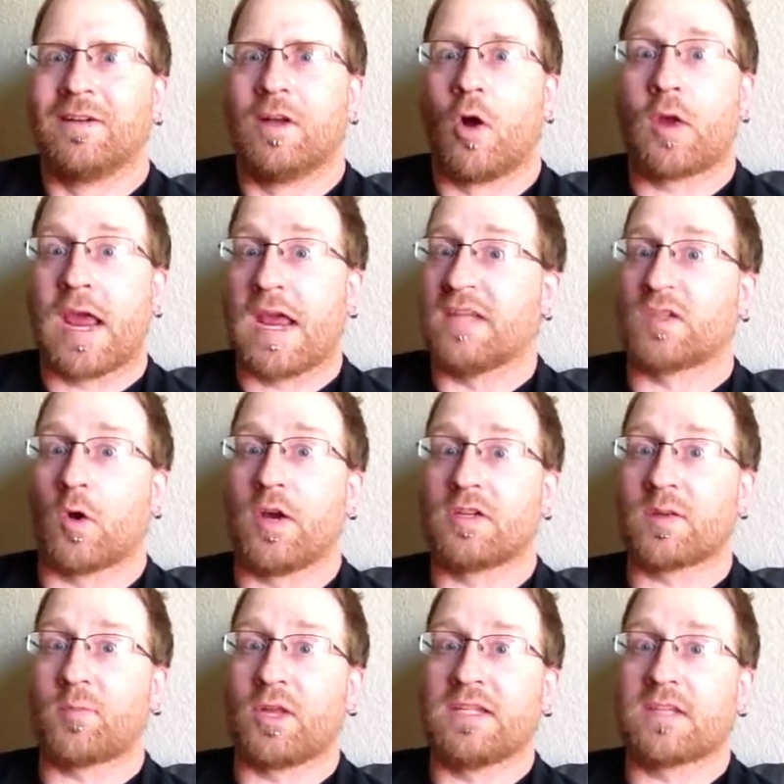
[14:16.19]
okay, so here's a
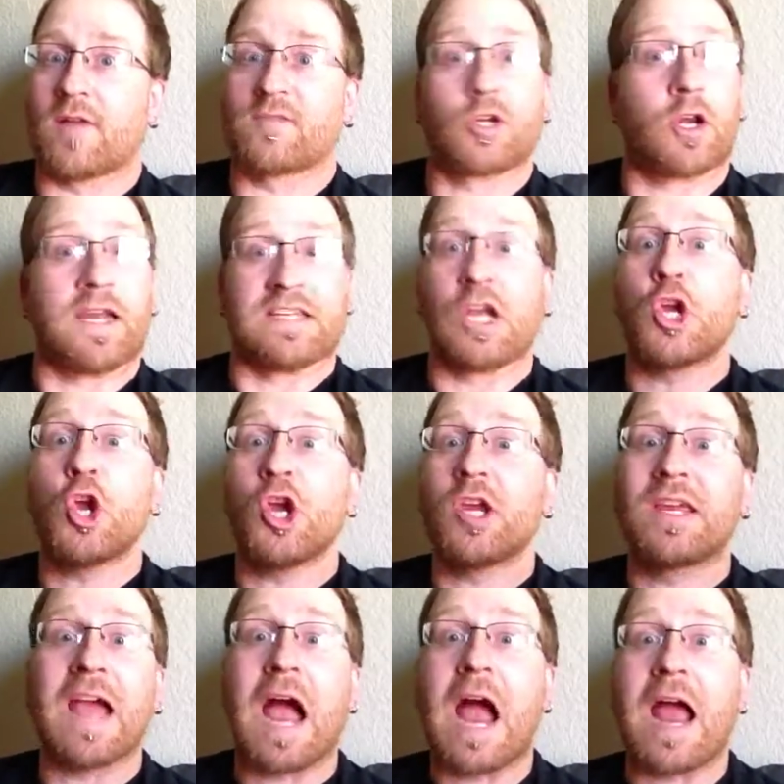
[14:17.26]
police officer. He's a good
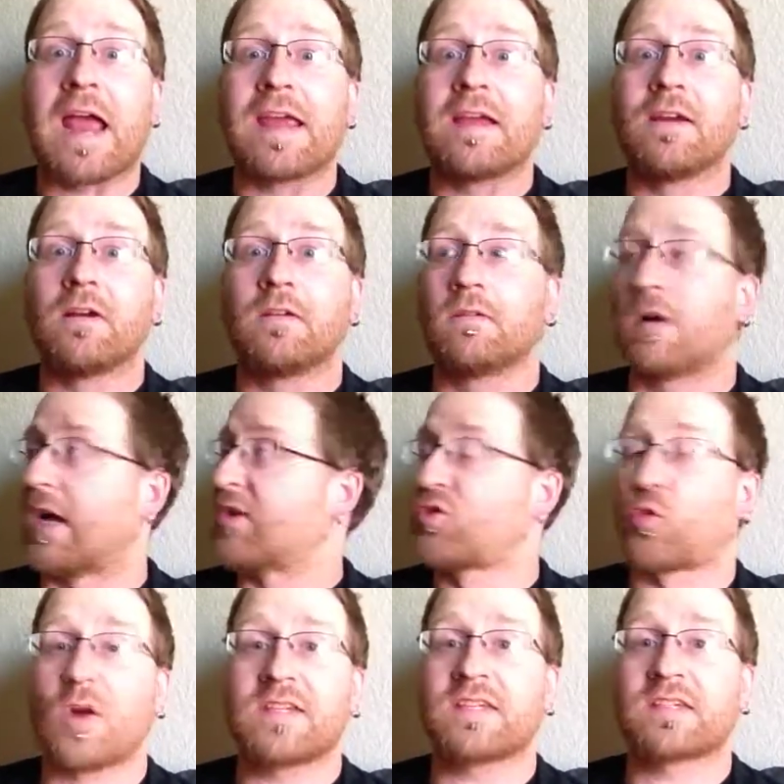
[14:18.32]
guy. I
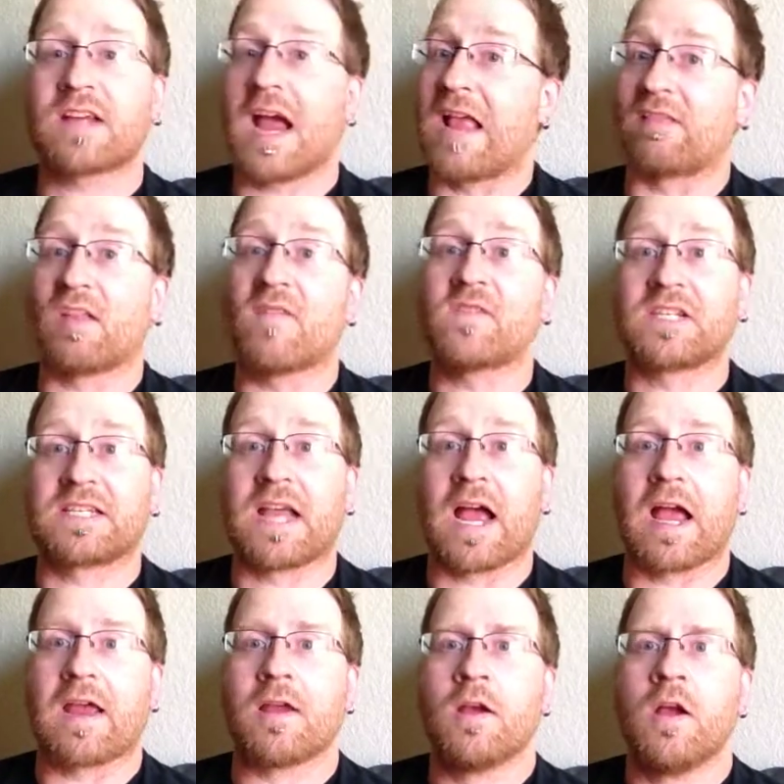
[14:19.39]
trust this guy. I love this
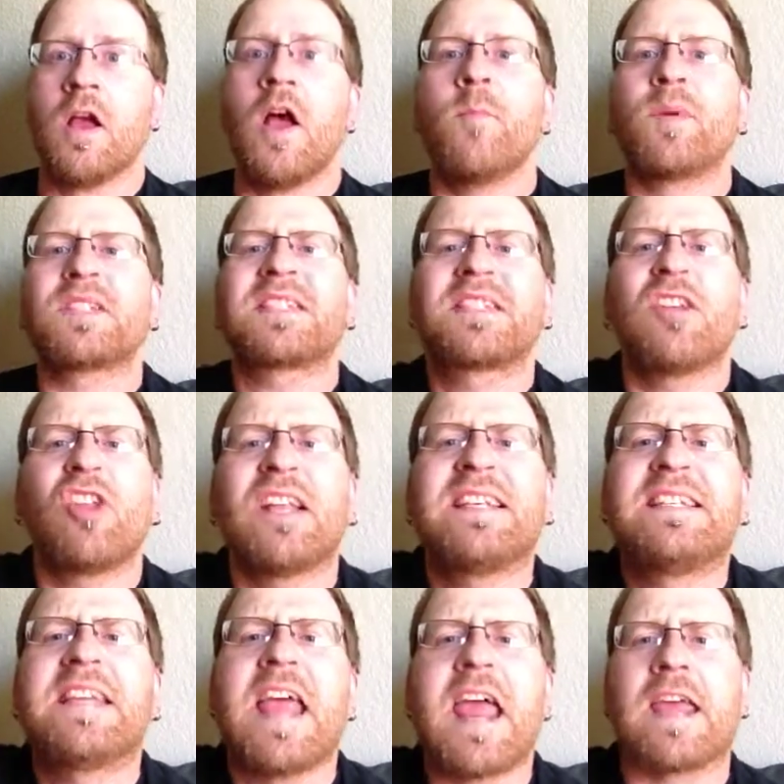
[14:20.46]
guy. But still a
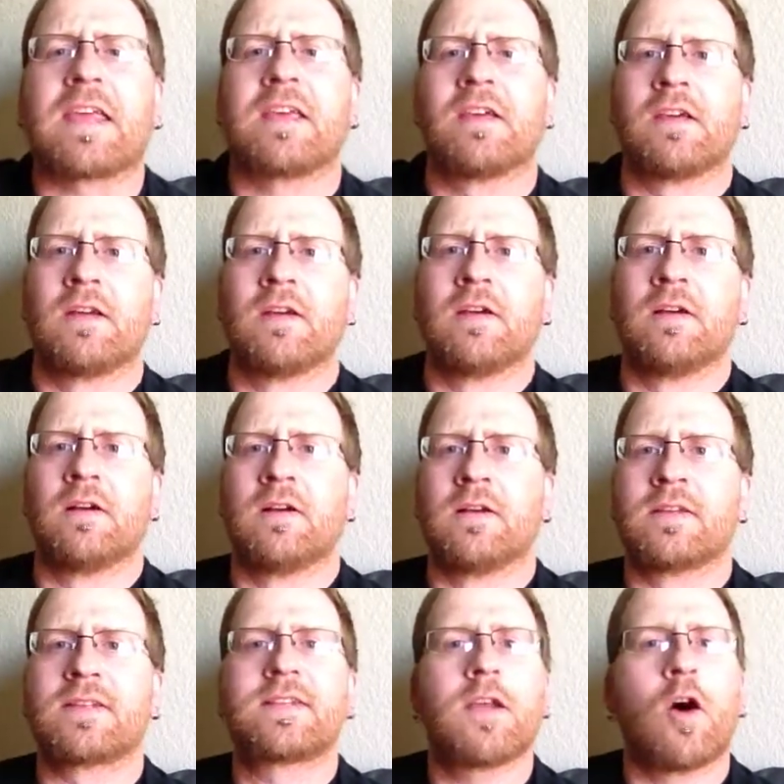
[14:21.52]
dick.
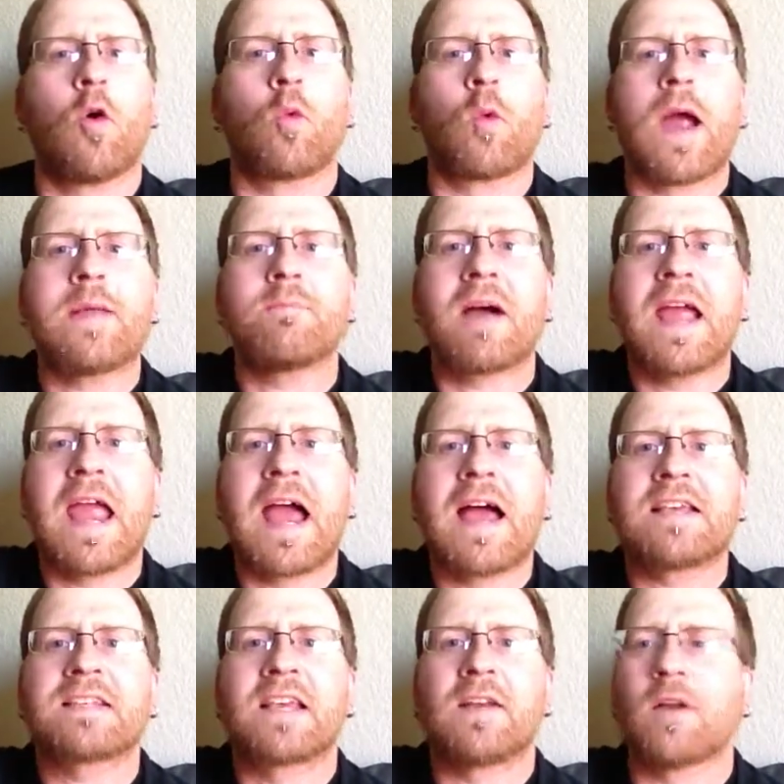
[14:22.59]
Still riding my
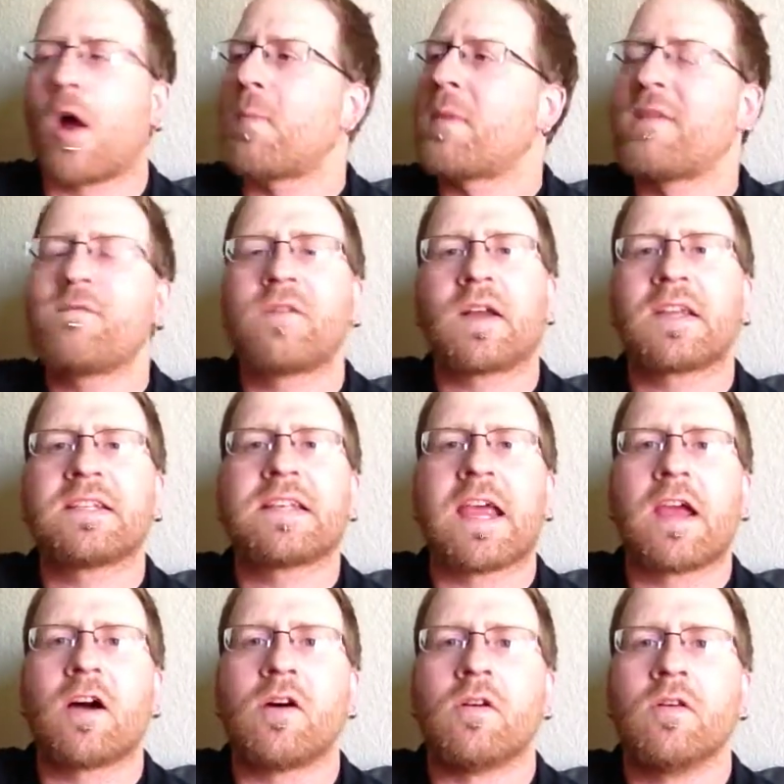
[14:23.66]
ass, getting on my fucking
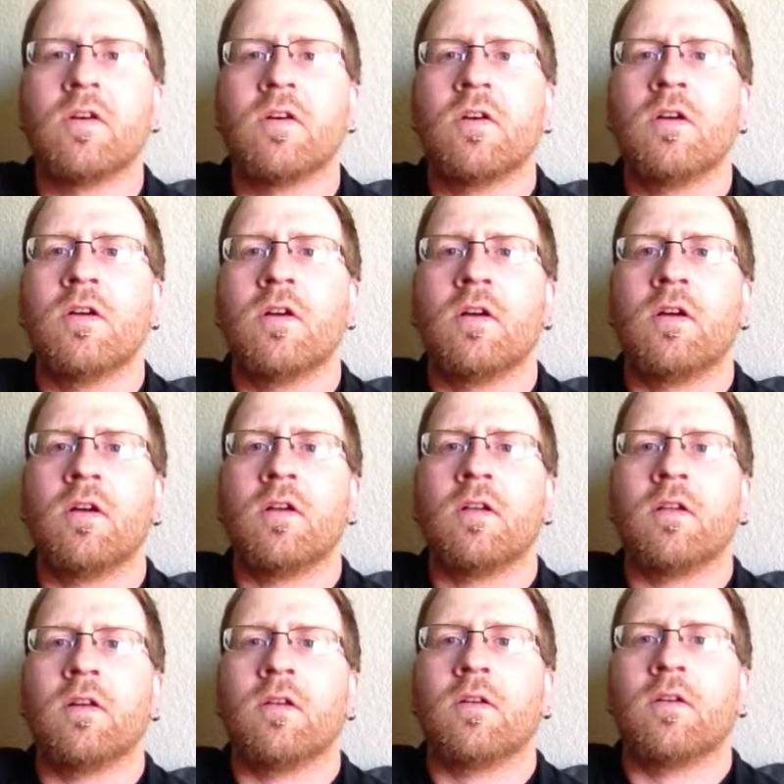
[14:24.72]
tail,
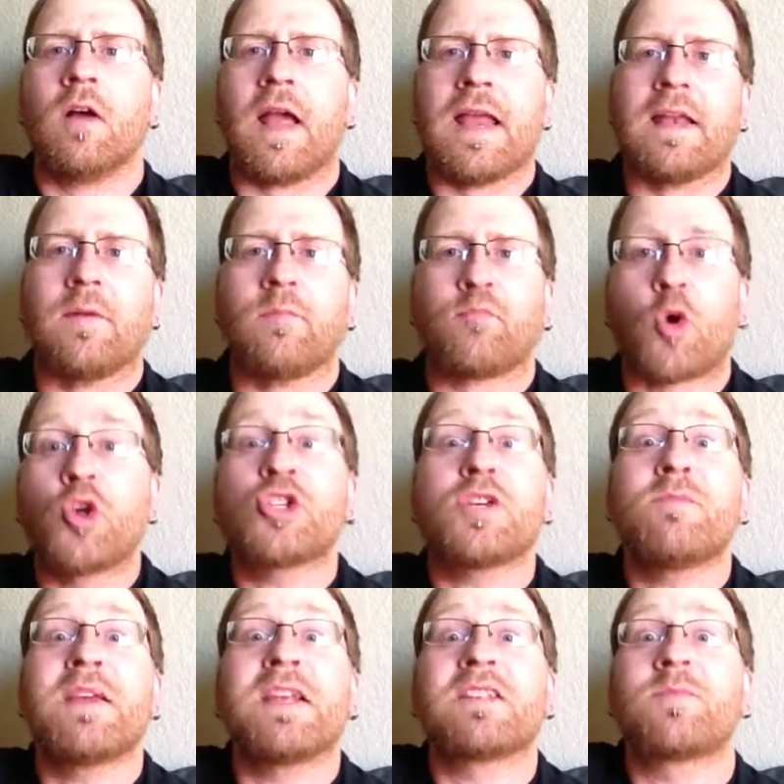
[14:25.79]
and pushing
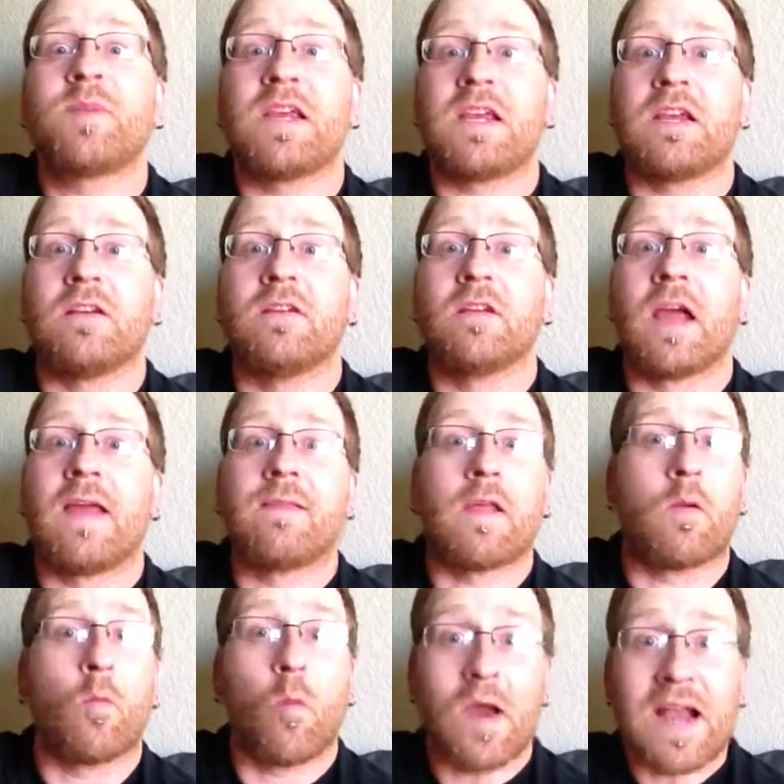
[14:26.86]
me to speed. And
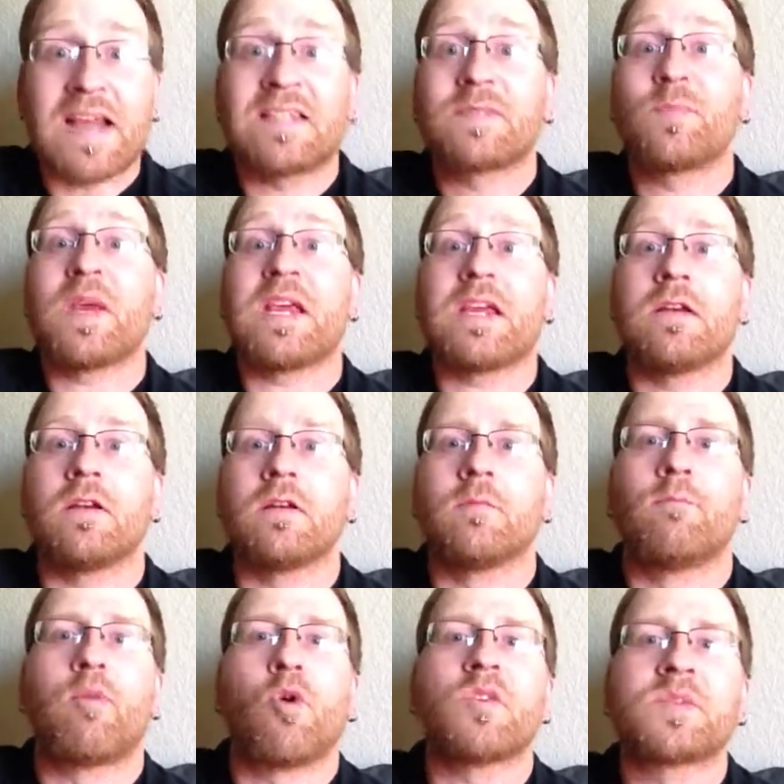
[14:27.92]
then when I speed,
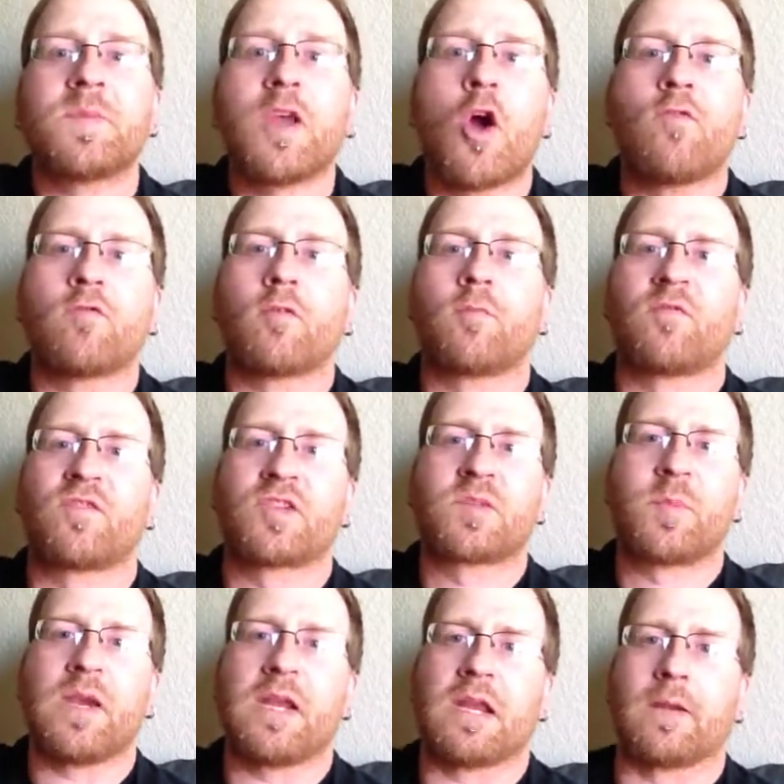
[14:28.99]
pulls me over for
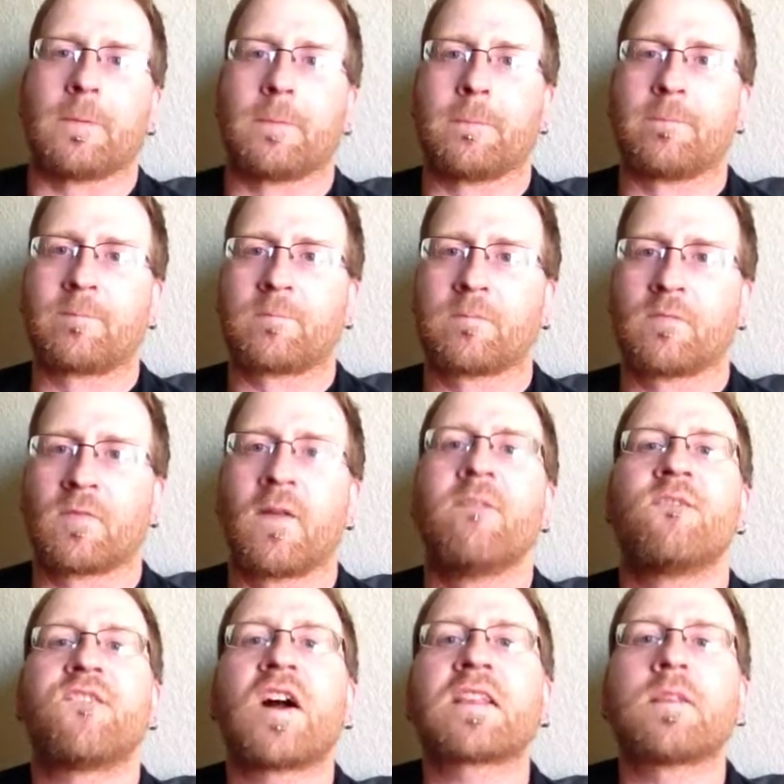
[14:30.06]
speeding.
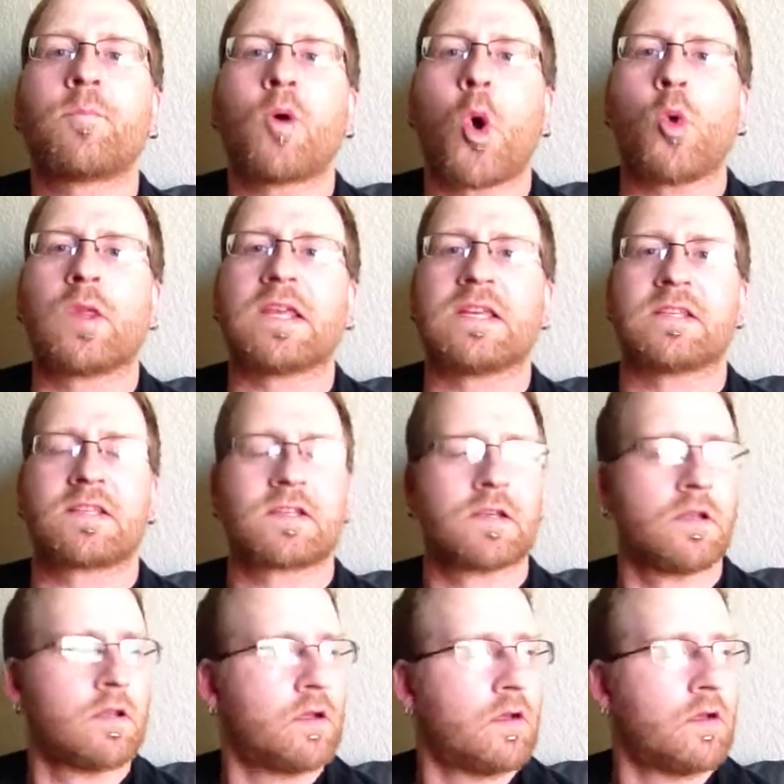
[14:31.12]
Fuck the police.